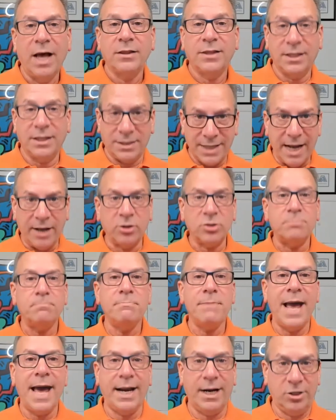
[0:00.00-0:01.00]
the sales
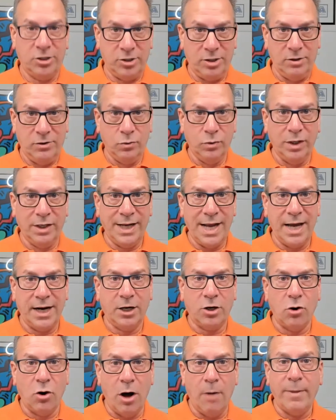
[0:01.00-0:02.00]
manager will get a
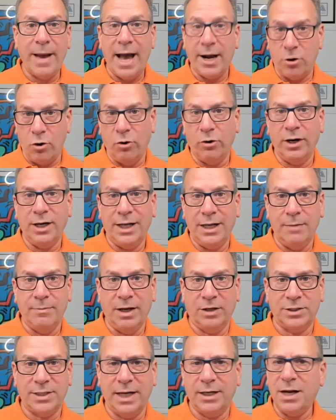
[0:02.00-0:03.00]
call back or an
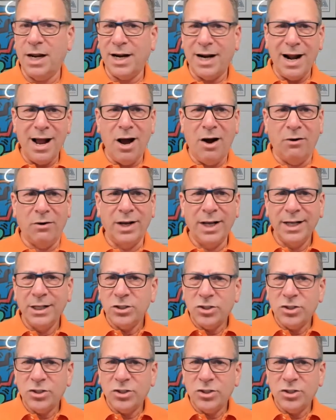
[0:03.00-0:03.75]
email saying, no,